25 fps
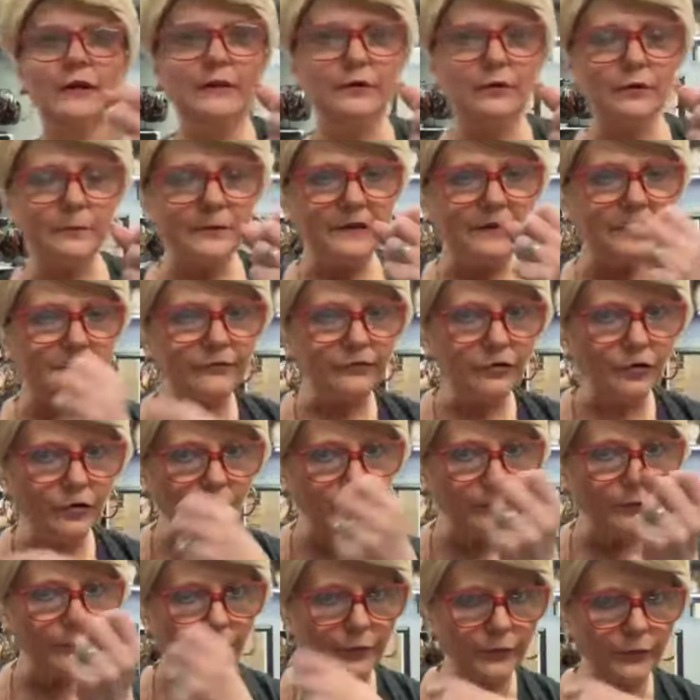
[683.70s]
a little bit of
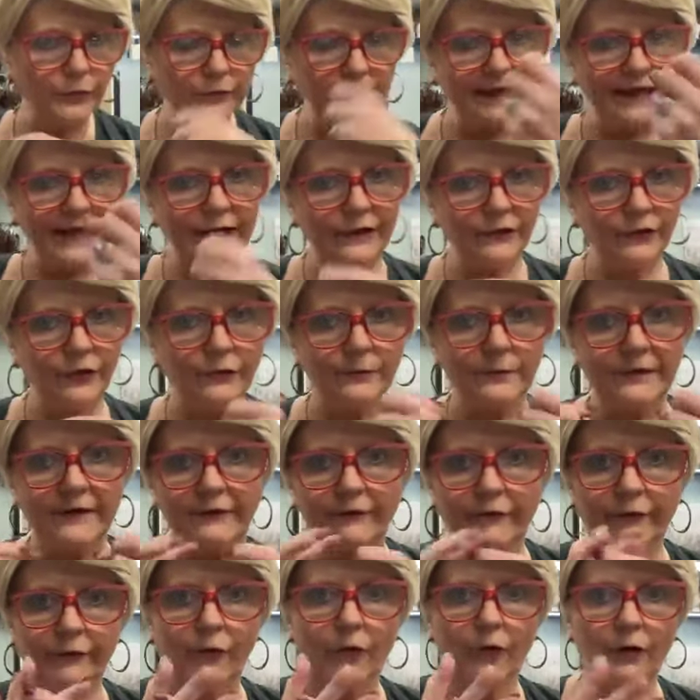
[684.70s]
thermal protector
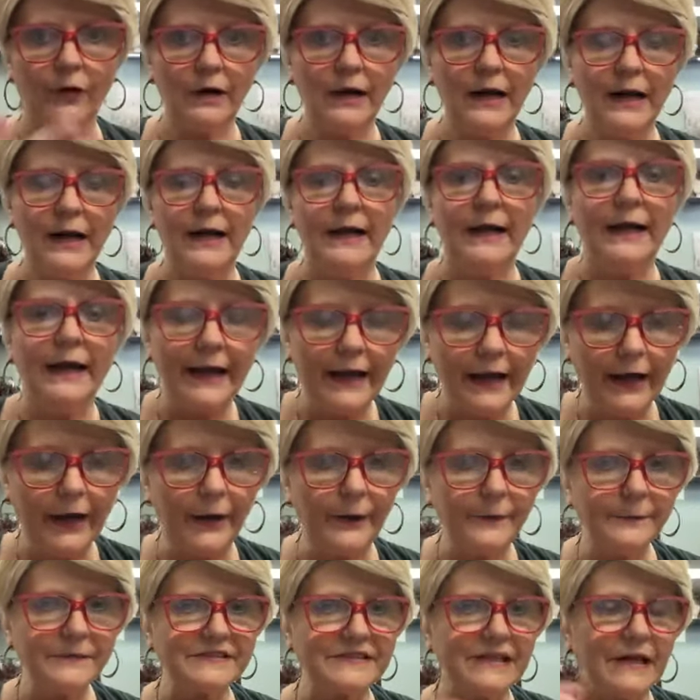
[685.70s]
before
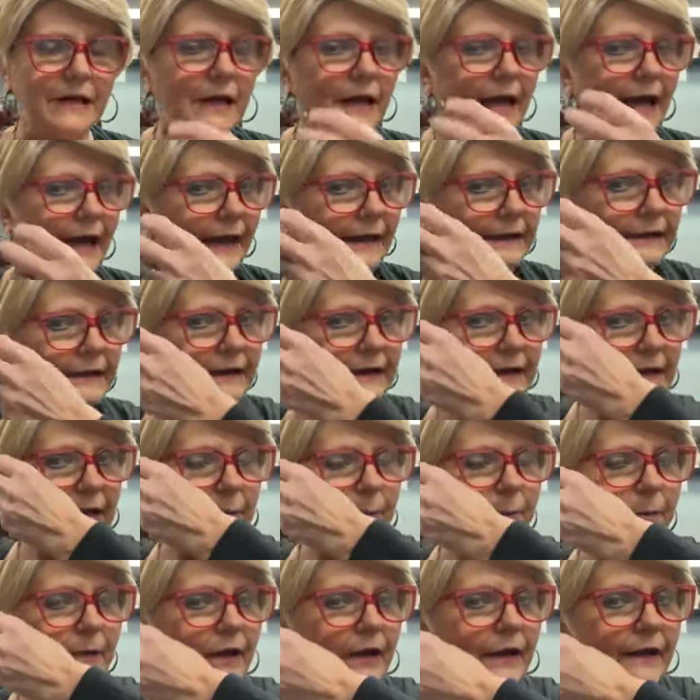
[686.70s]
helps. And
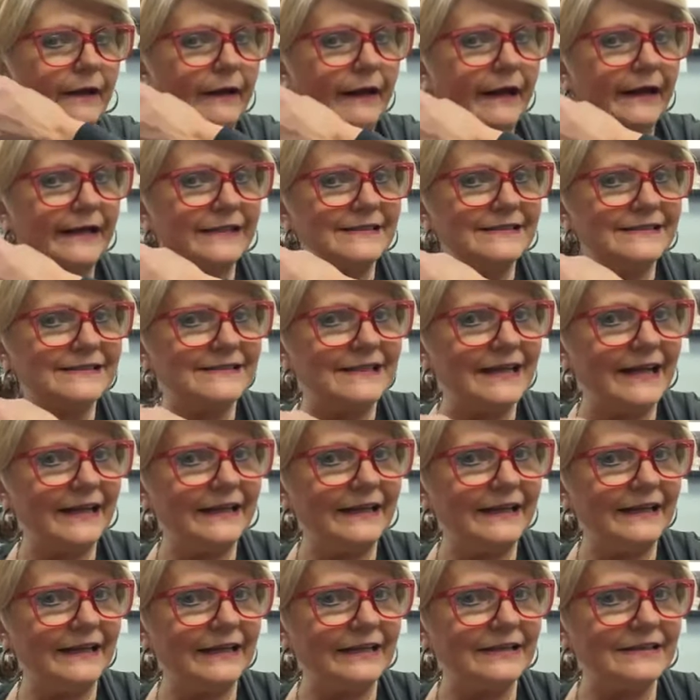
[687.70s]
keep a
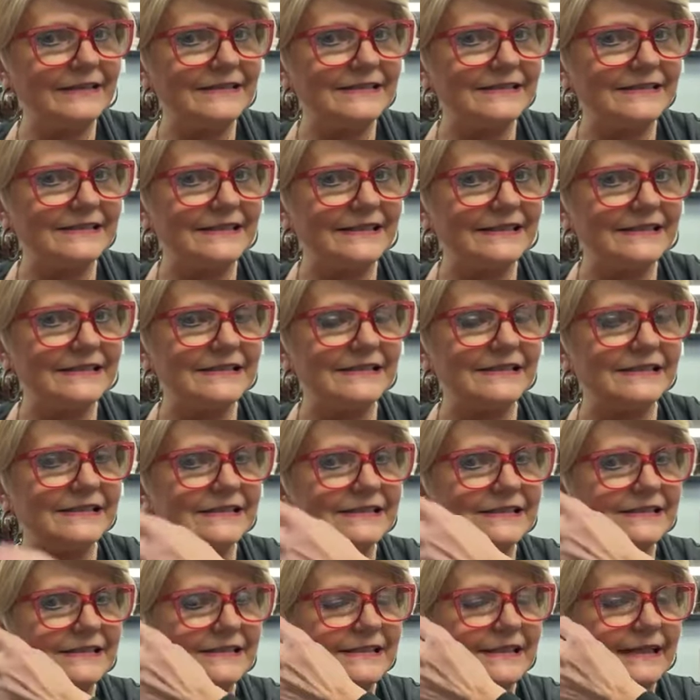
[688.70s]
steady
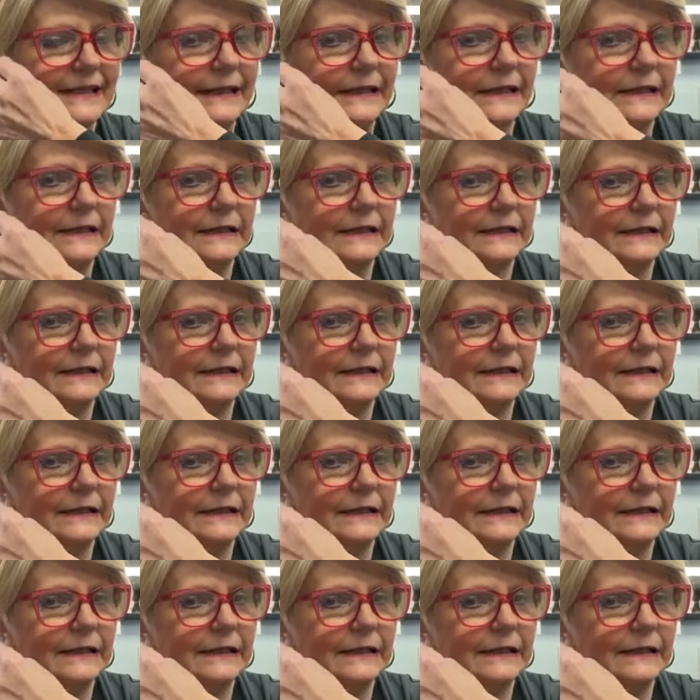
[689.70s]
consistency.